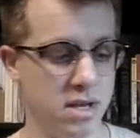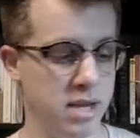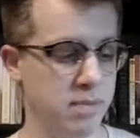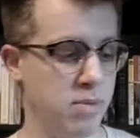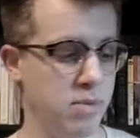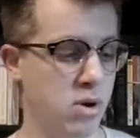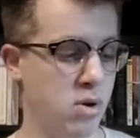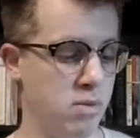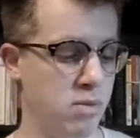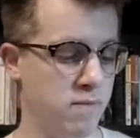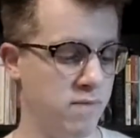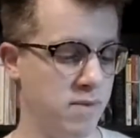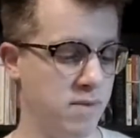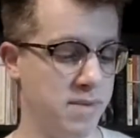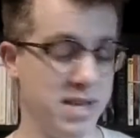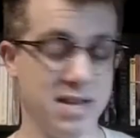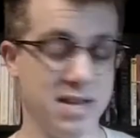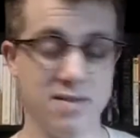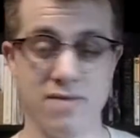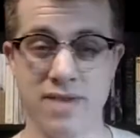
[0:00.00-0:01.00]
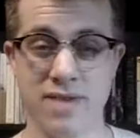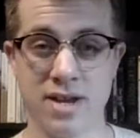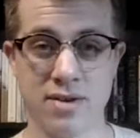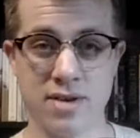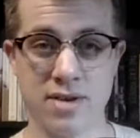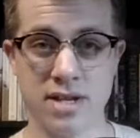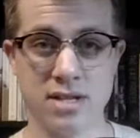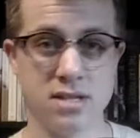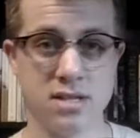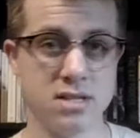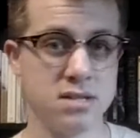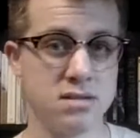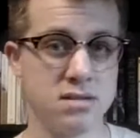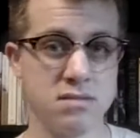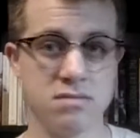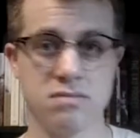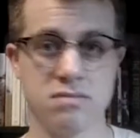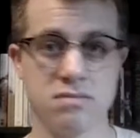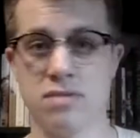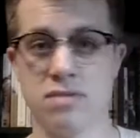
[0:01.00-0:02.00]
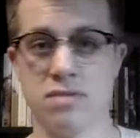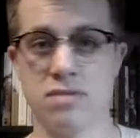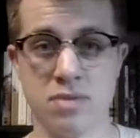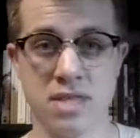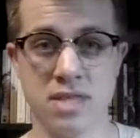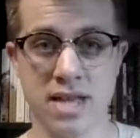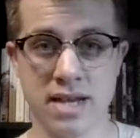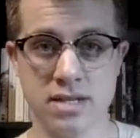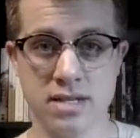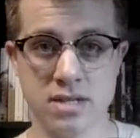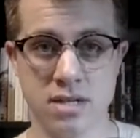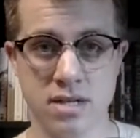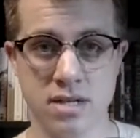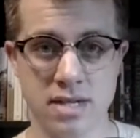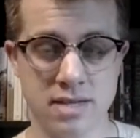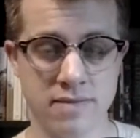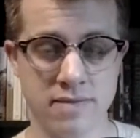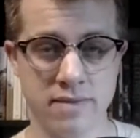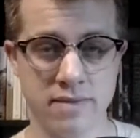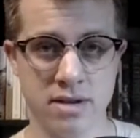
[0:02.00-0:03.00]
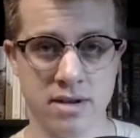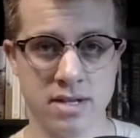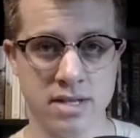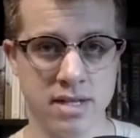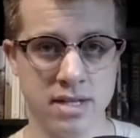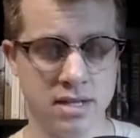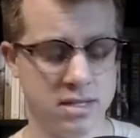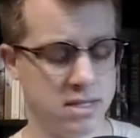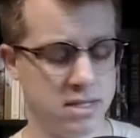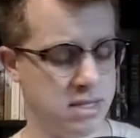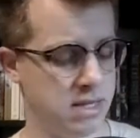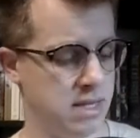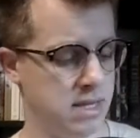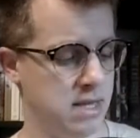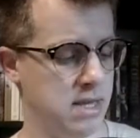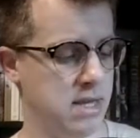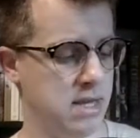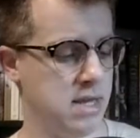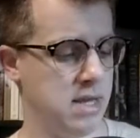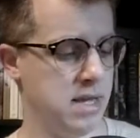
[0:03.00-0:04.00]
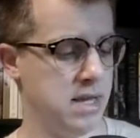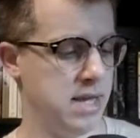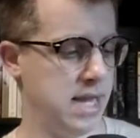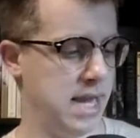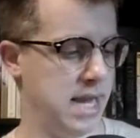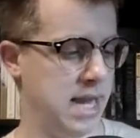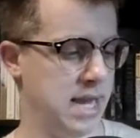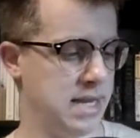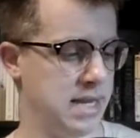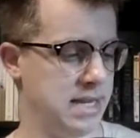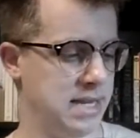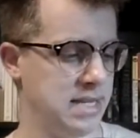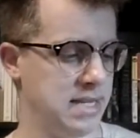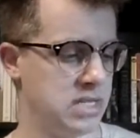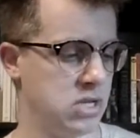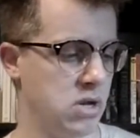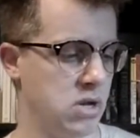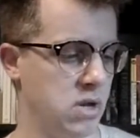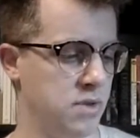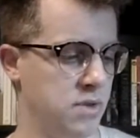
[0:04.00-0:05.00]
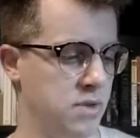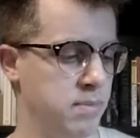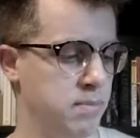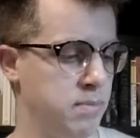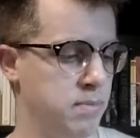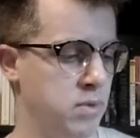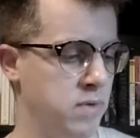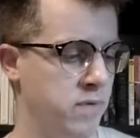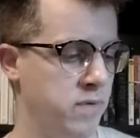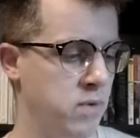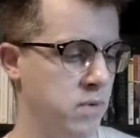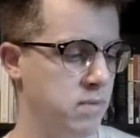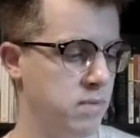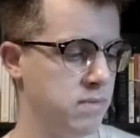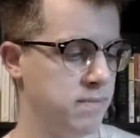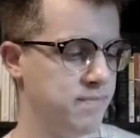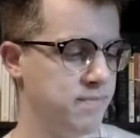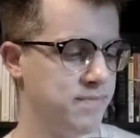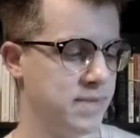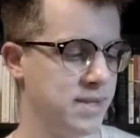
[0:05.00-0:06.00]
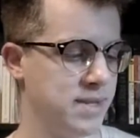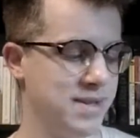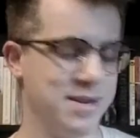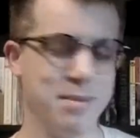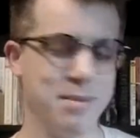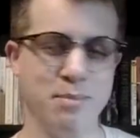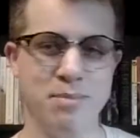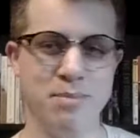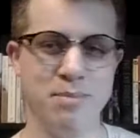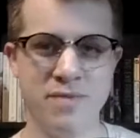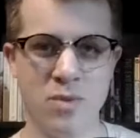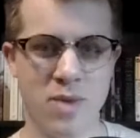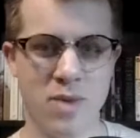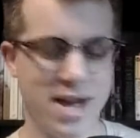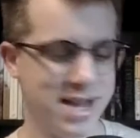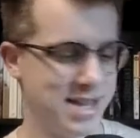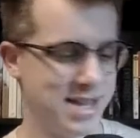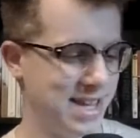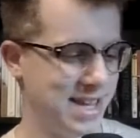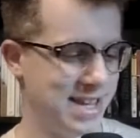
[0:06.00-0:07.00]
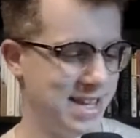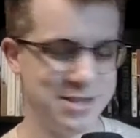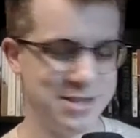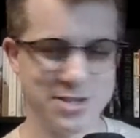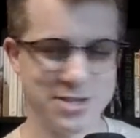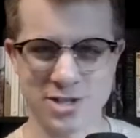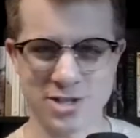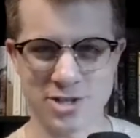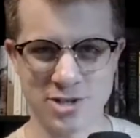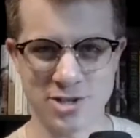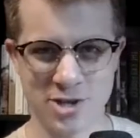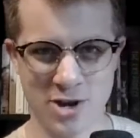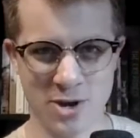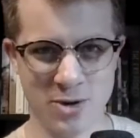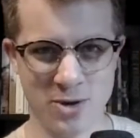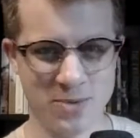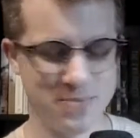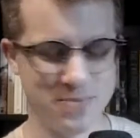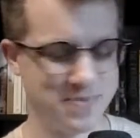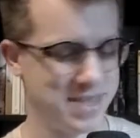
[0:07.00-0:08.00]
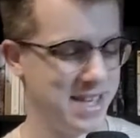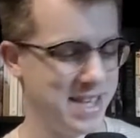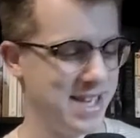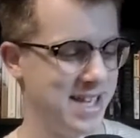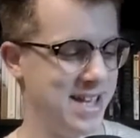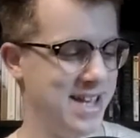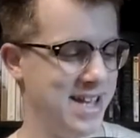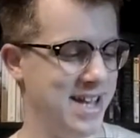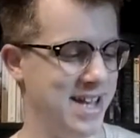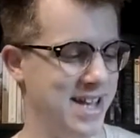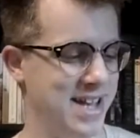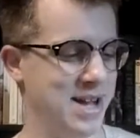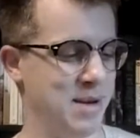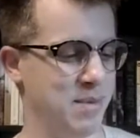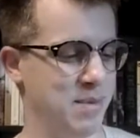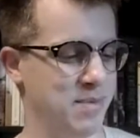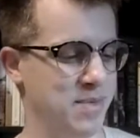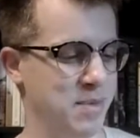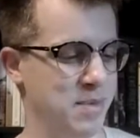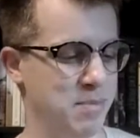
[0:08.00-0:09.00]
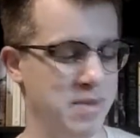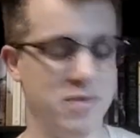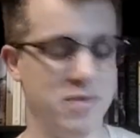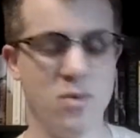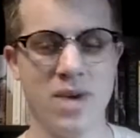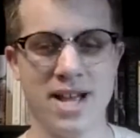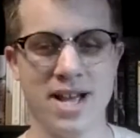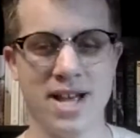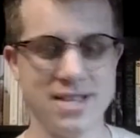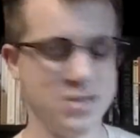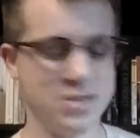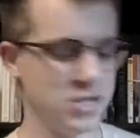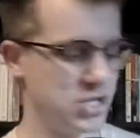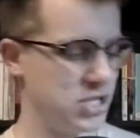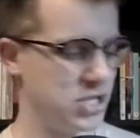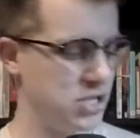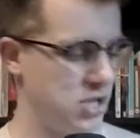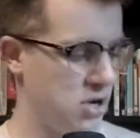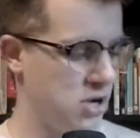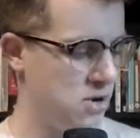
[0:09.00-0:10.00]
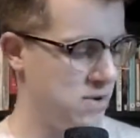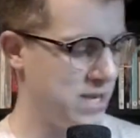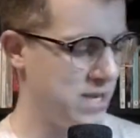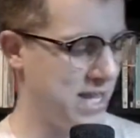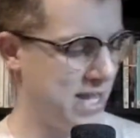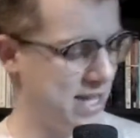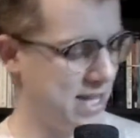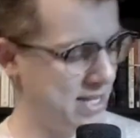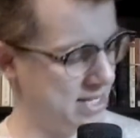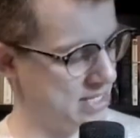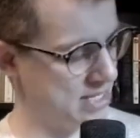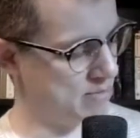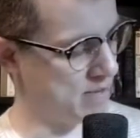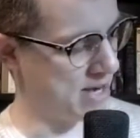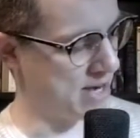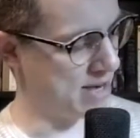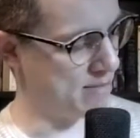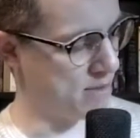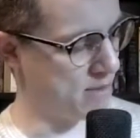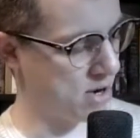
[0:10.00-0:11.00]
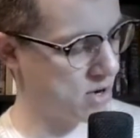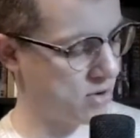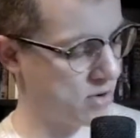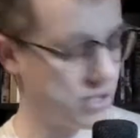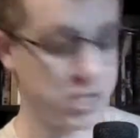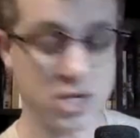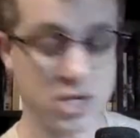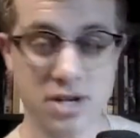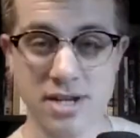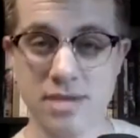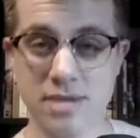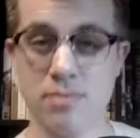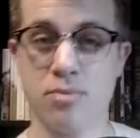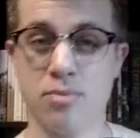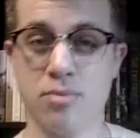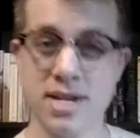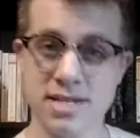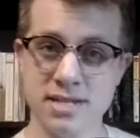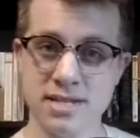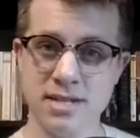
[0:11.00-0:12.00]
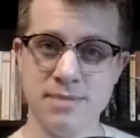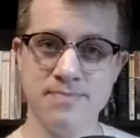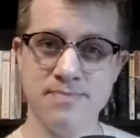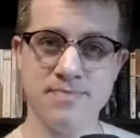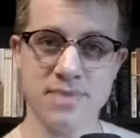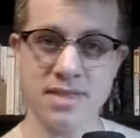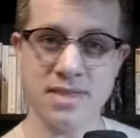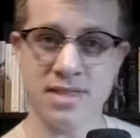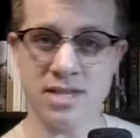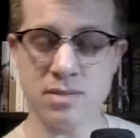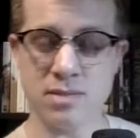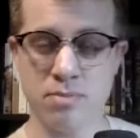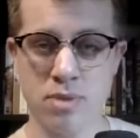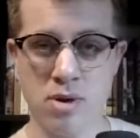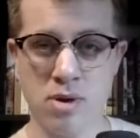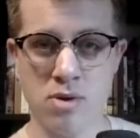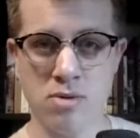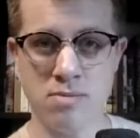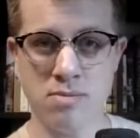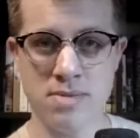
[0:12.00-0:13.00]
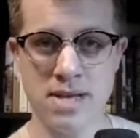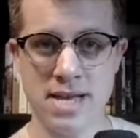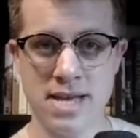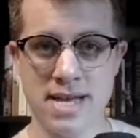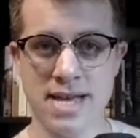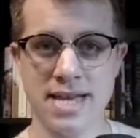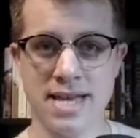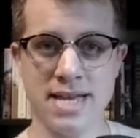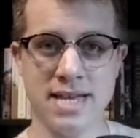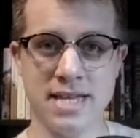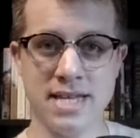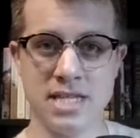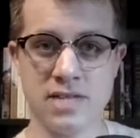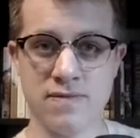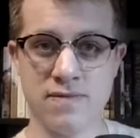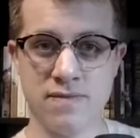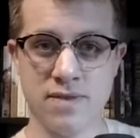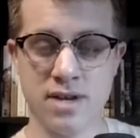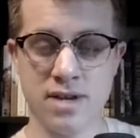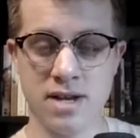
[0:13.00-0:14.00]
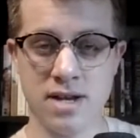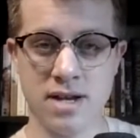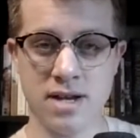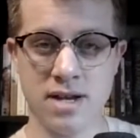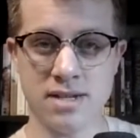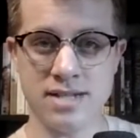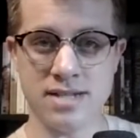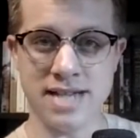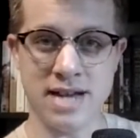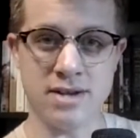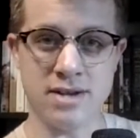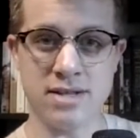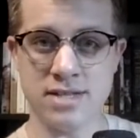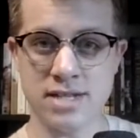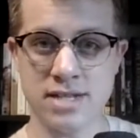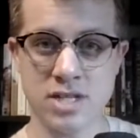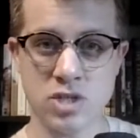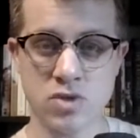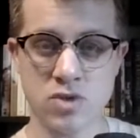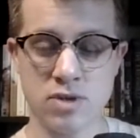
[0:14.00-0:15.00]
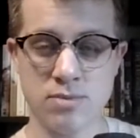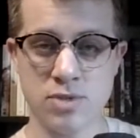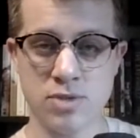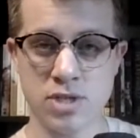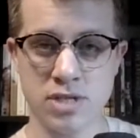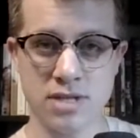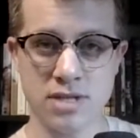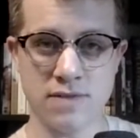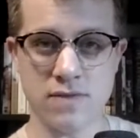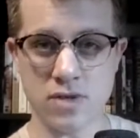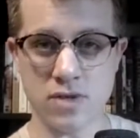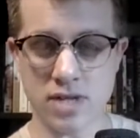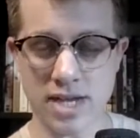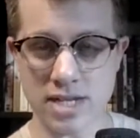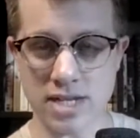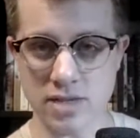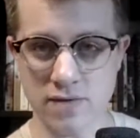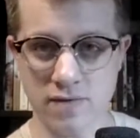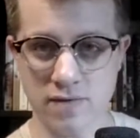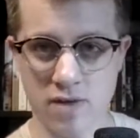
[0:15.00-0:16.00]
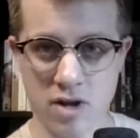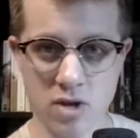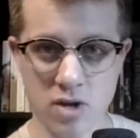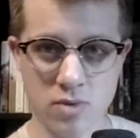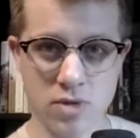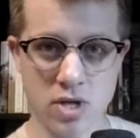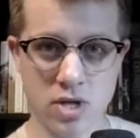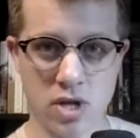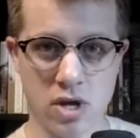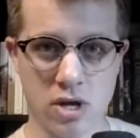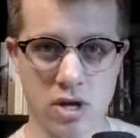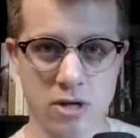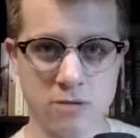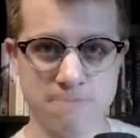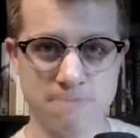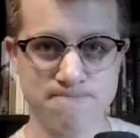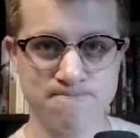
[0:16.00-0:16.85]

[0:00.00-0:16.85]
poem from a Confederate sympathizer, at the very least, and it is called "The Bivouac in the Snow." The Bivouac in the Snow, again, is by Margaret Junkin Preston. This poem is down in the description if you'd like to follow along.